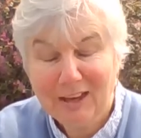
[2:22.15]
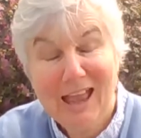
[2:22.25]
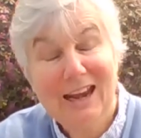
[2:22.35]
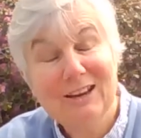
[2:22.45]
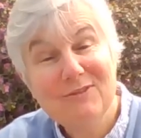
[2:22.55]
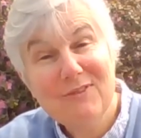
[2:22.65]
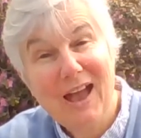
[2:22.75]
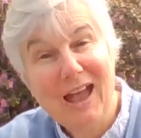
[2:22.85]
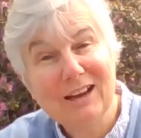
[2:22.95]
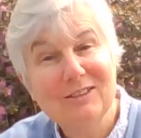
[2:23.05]
And in
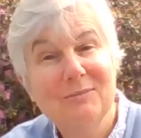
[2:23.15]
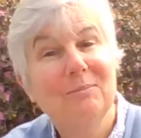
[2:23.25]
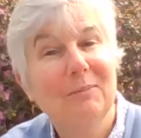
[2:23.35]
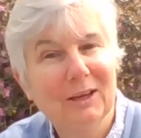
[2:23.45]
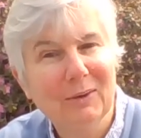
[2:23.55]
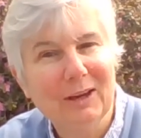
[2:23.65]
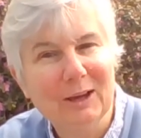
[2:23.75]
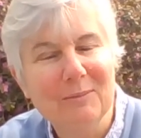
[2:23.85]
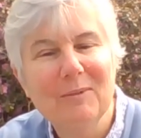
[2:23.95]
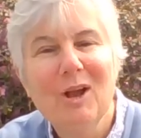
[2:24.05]
fact,
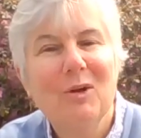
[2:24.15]
Miriam